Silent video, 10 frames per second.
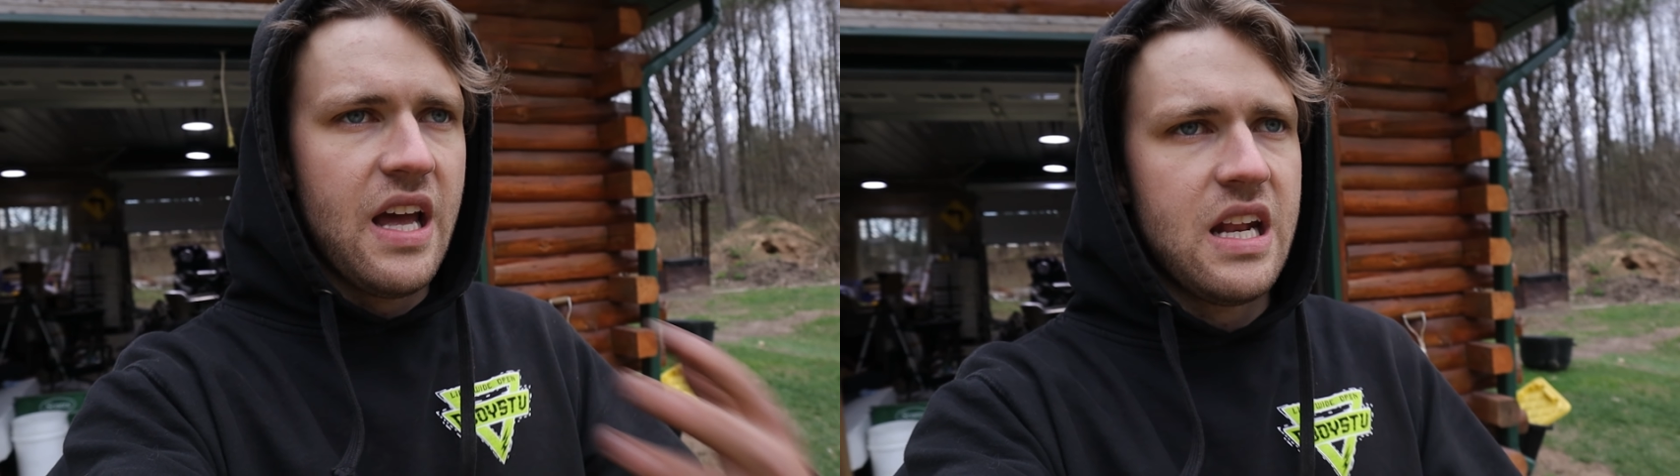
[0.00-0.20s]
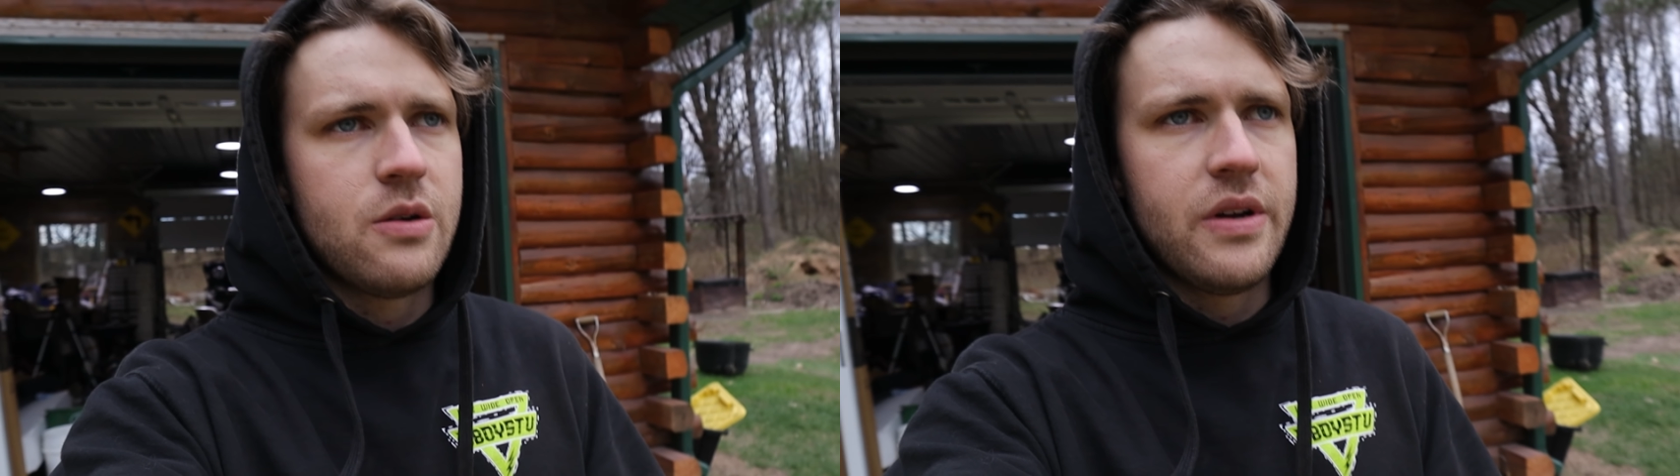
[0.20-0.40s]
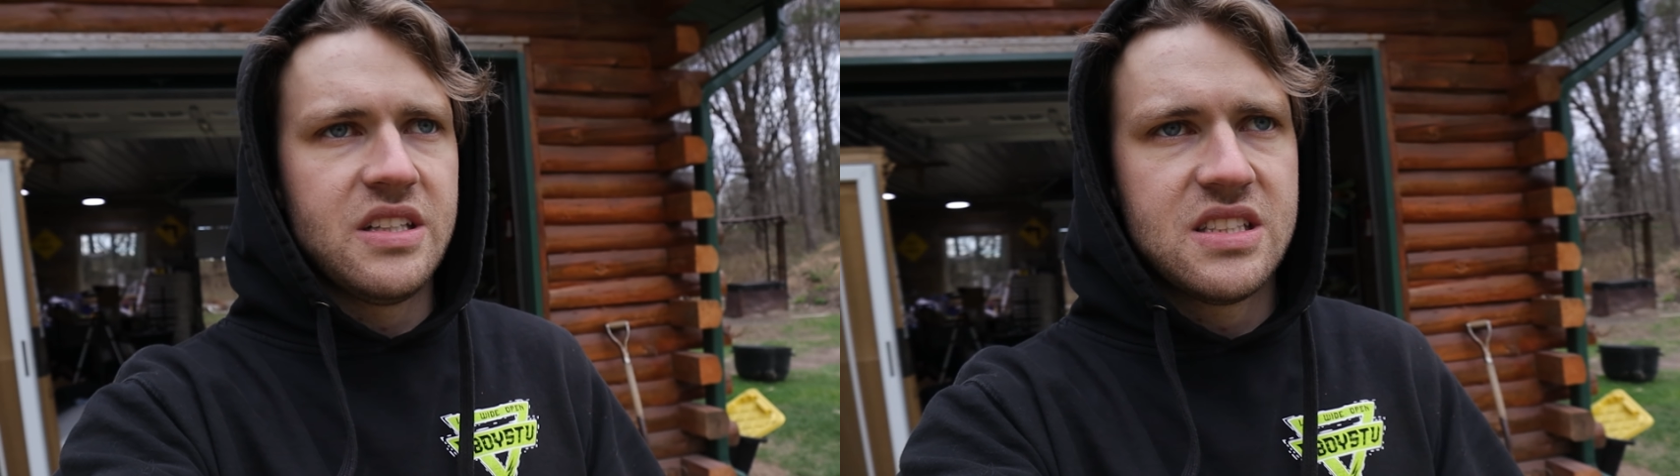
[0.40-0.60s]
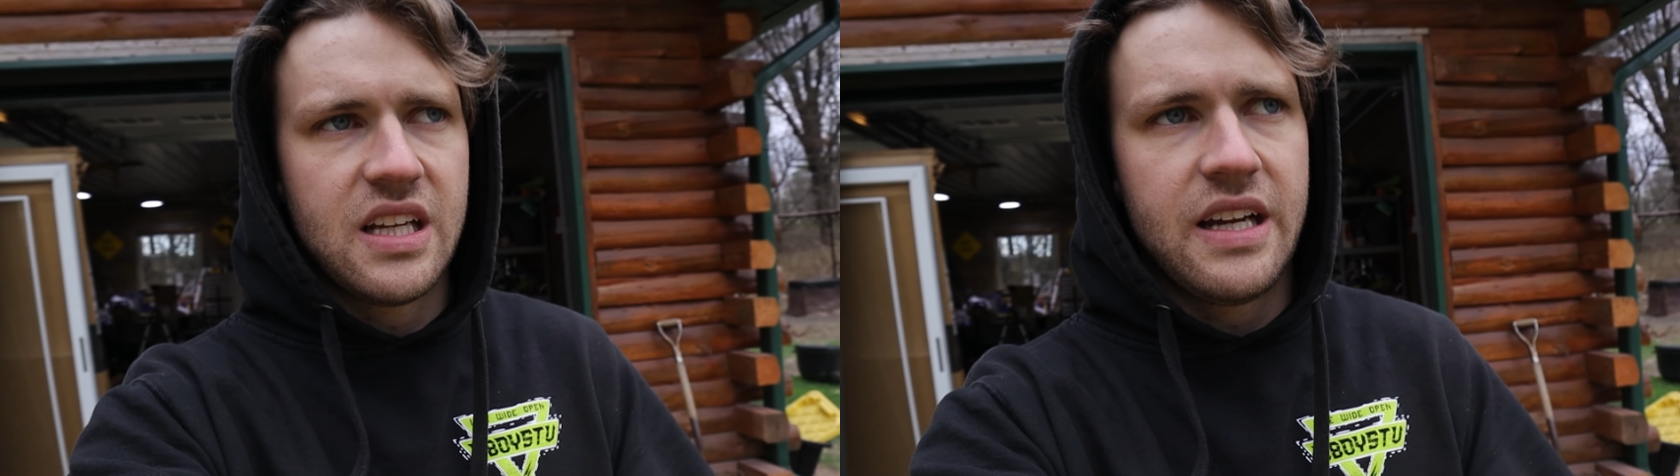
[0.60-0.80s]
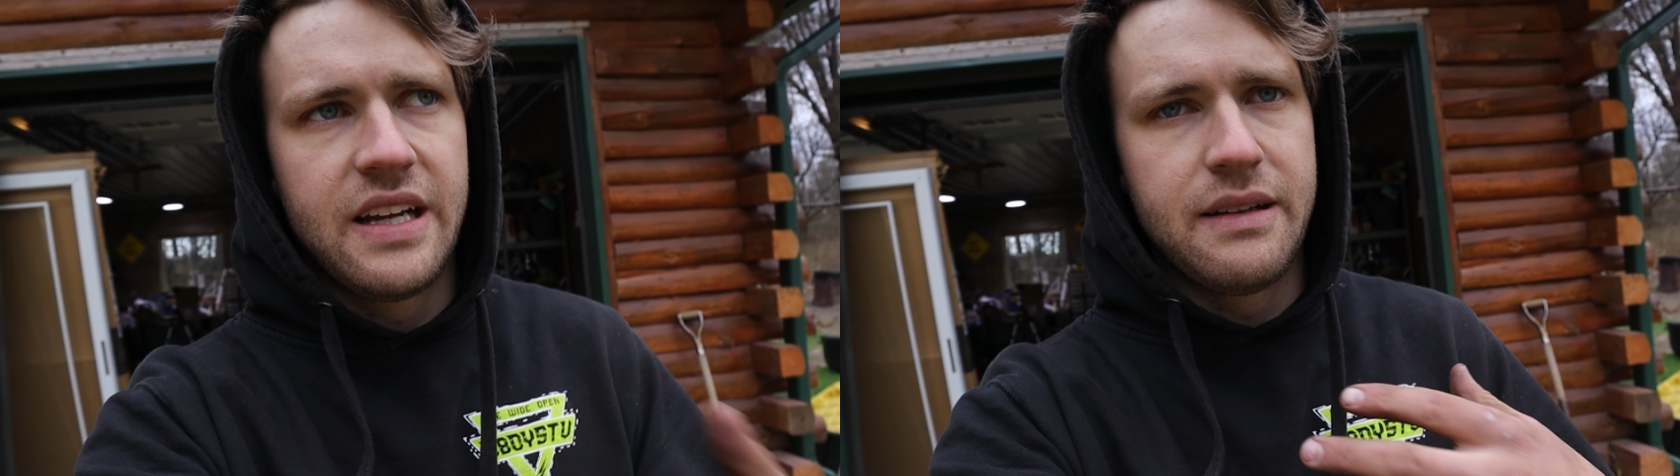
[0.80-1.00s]
Anyways,
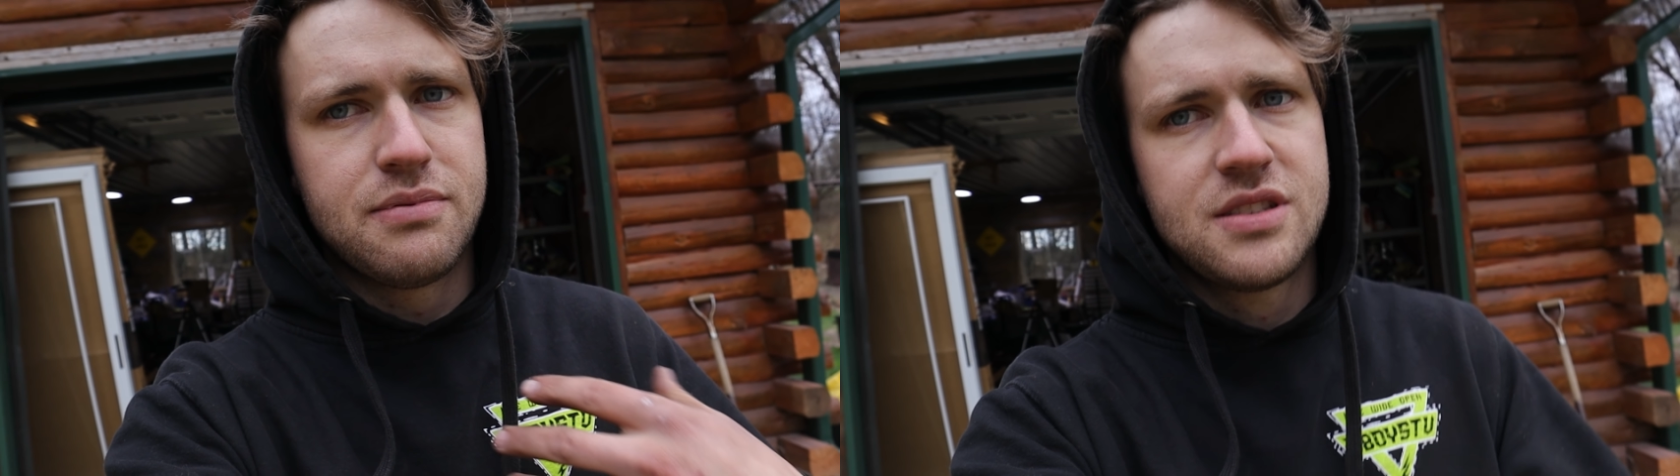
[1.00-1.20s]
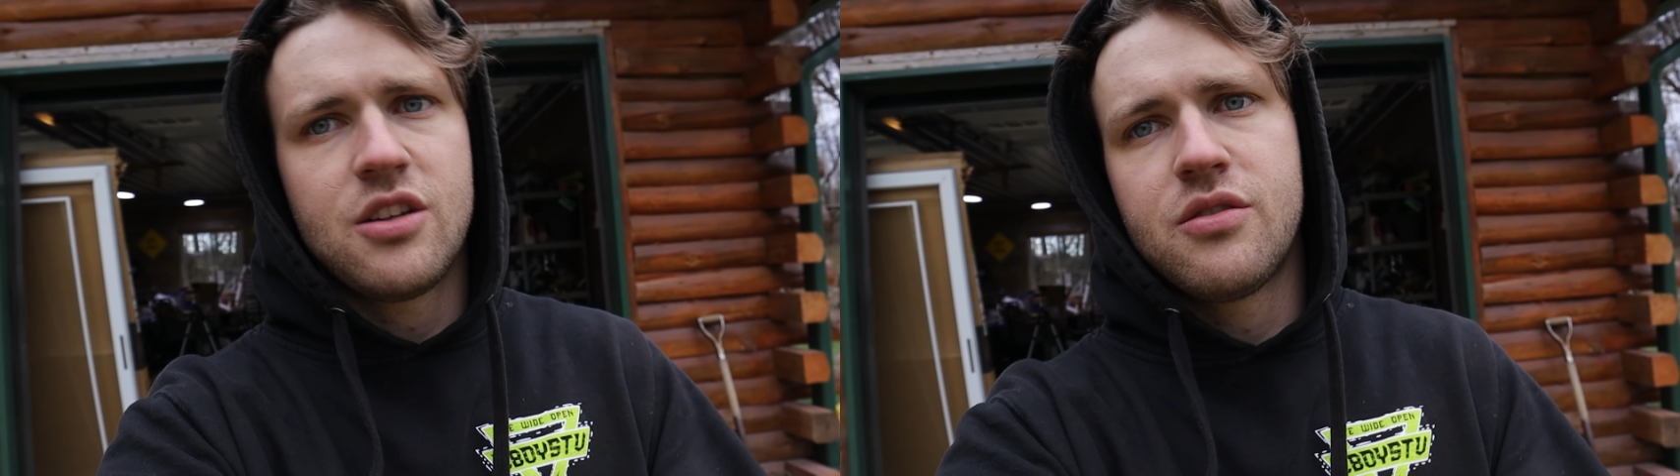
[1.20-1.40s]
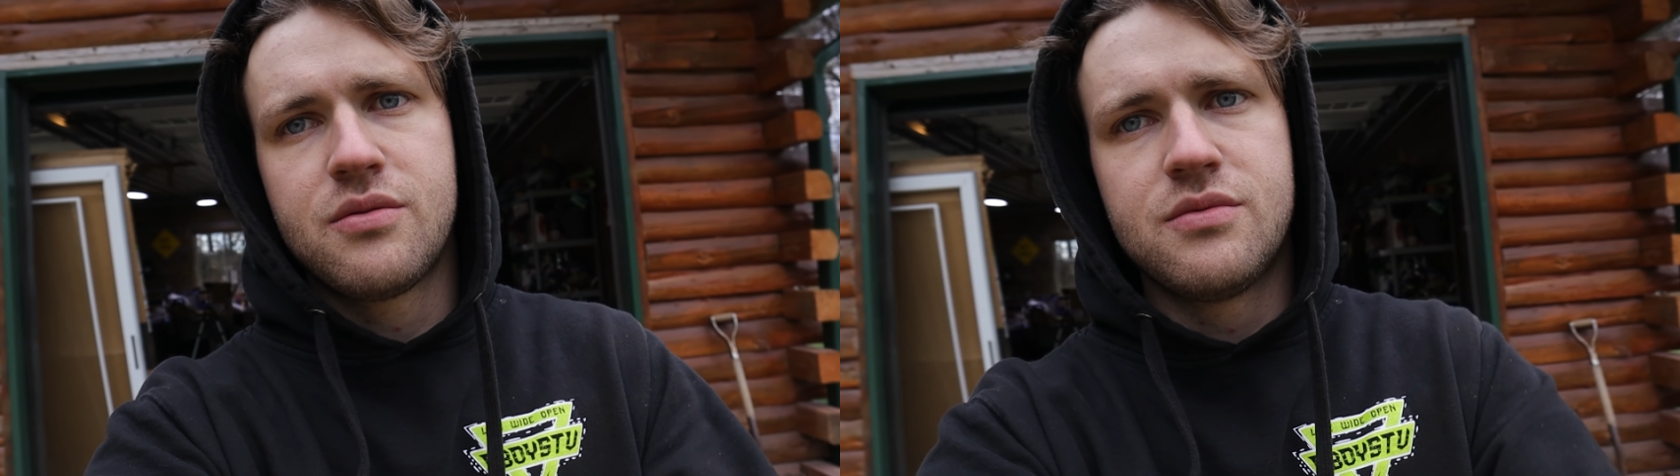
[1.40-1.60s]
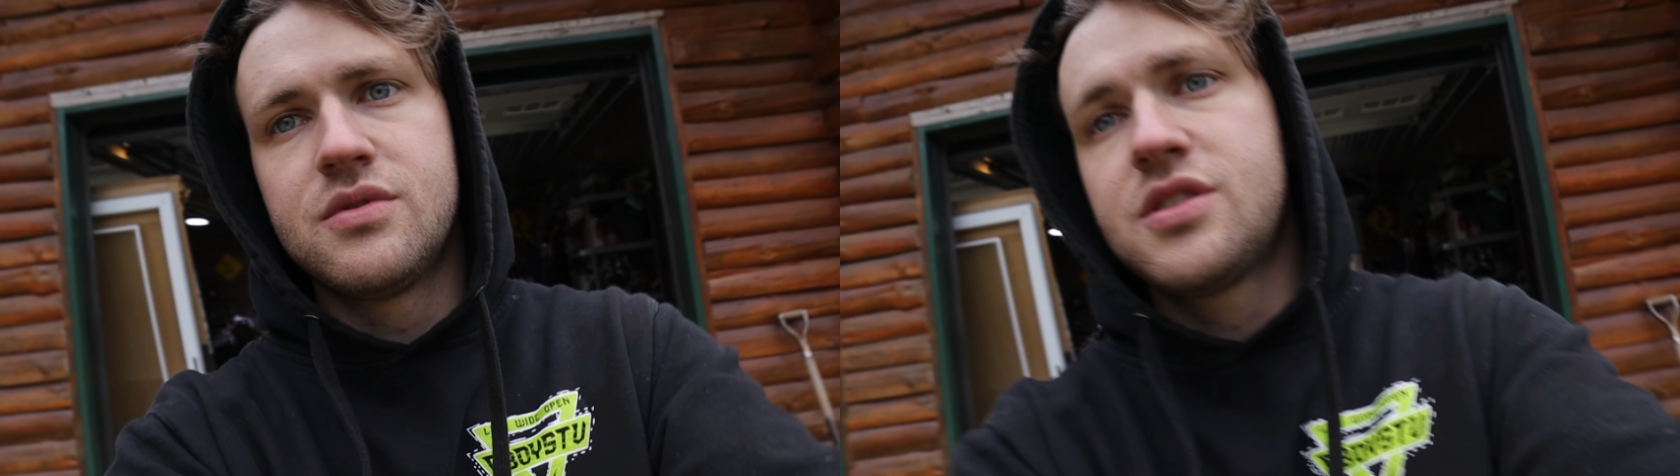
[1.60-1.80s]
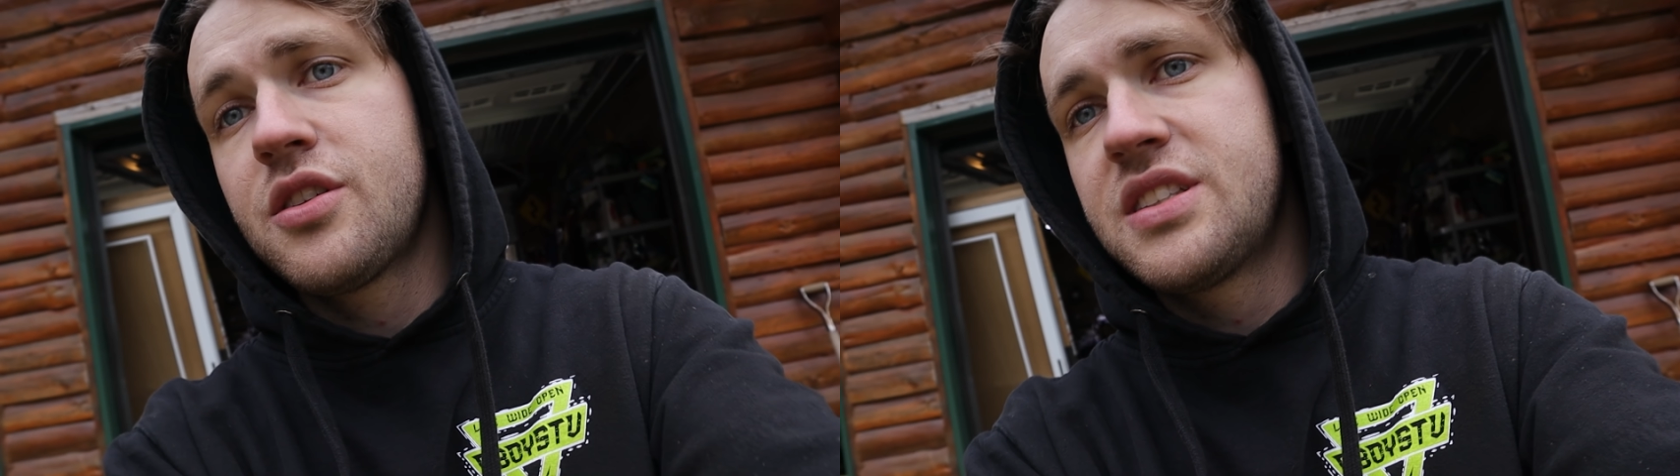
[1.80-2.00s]
I'm still
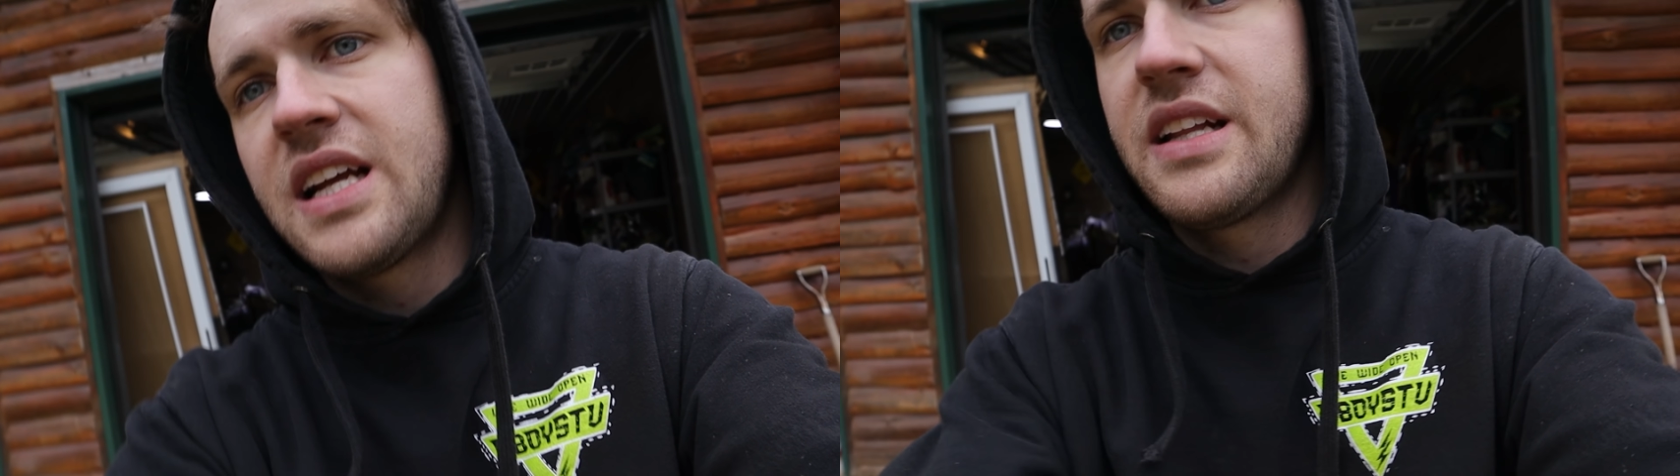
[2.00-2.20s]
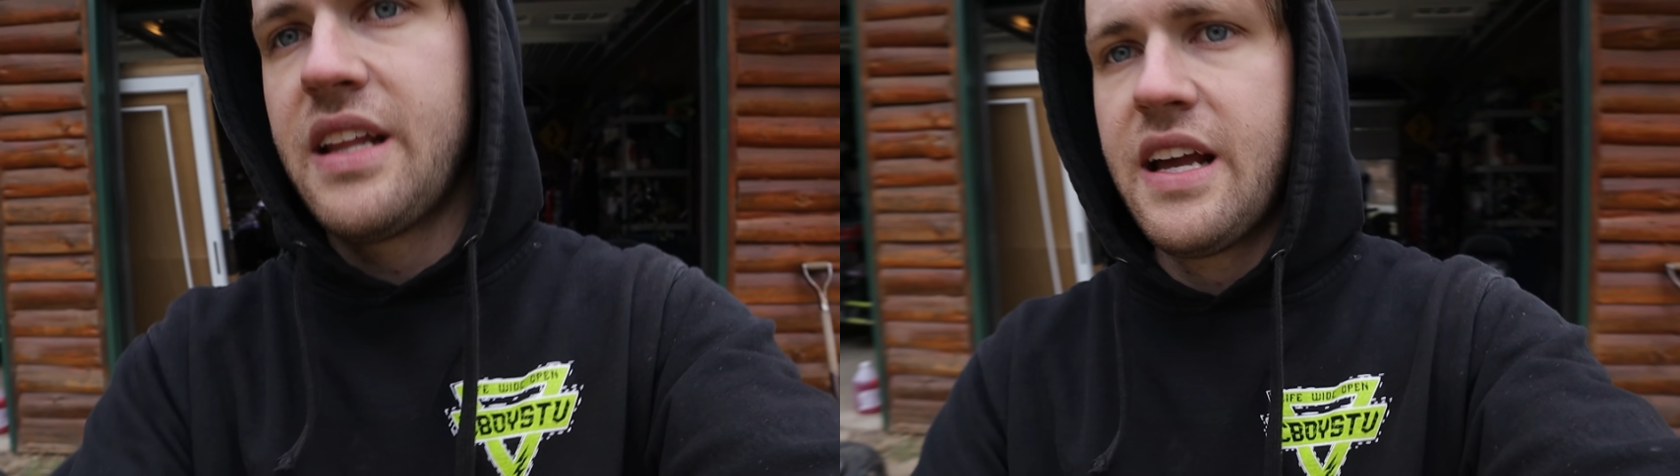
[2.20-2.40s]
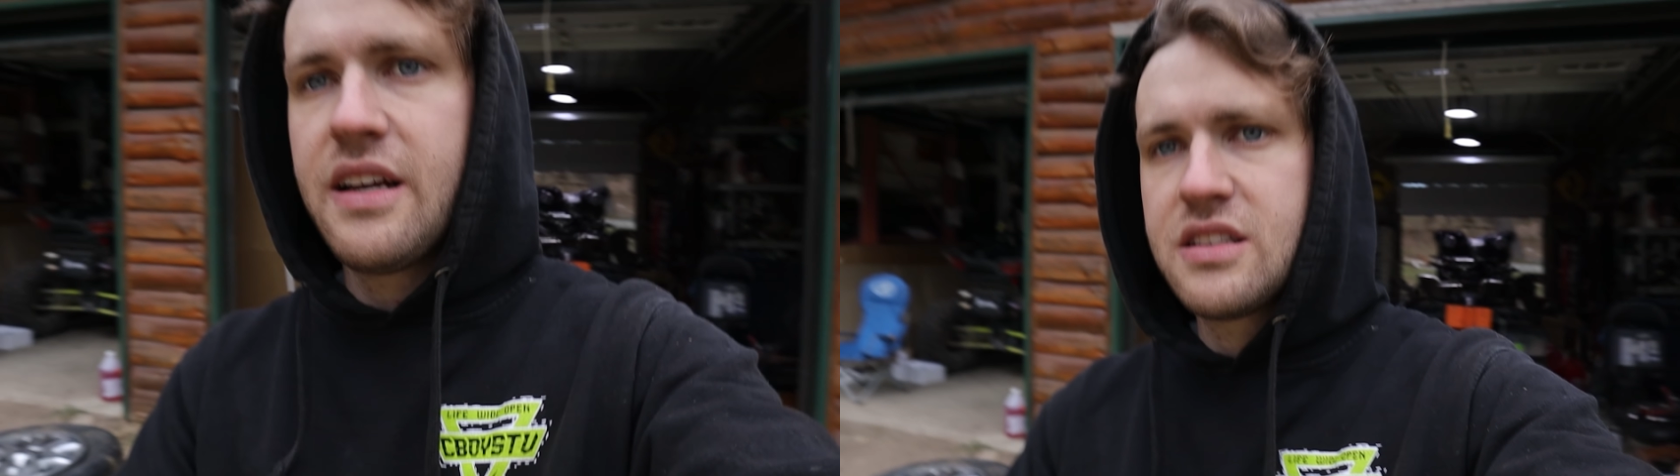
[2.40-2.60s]
deciding that.